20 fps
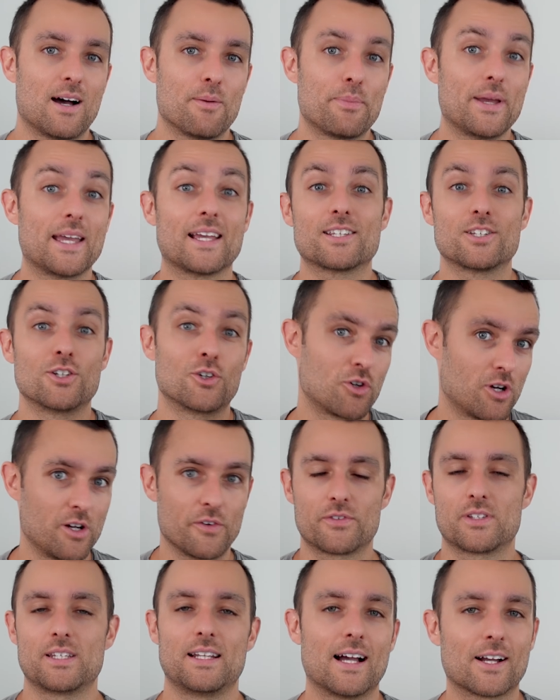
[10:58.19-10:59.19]
peaks and
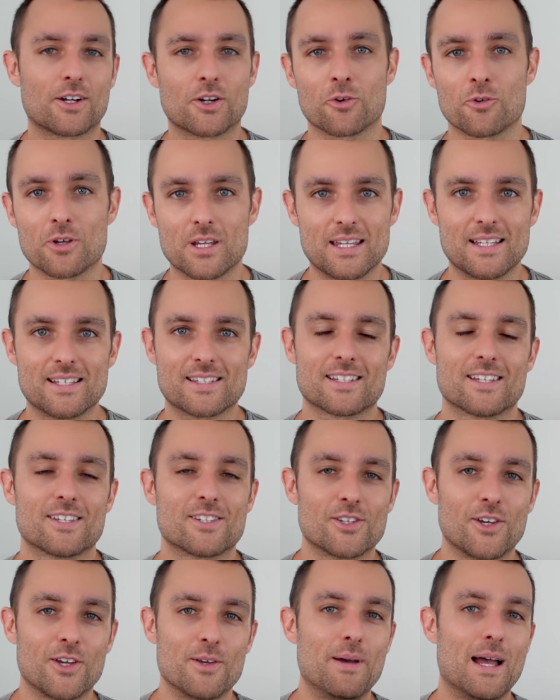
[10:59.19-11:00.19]
troughs in our careers.
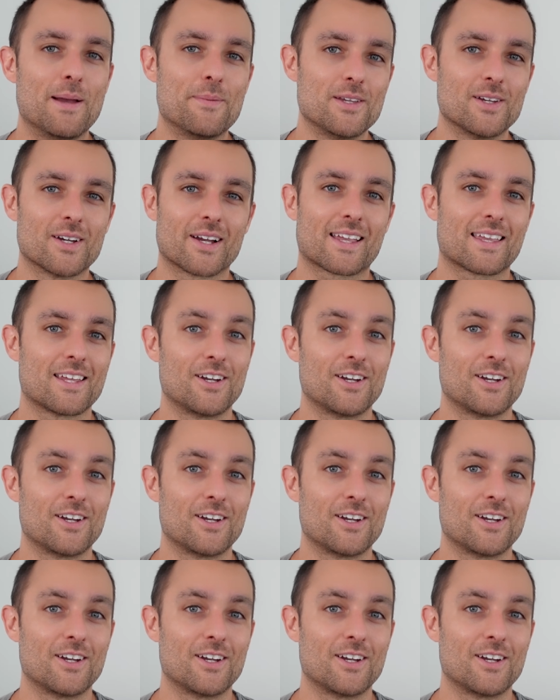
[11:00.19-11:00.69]
So maybe you're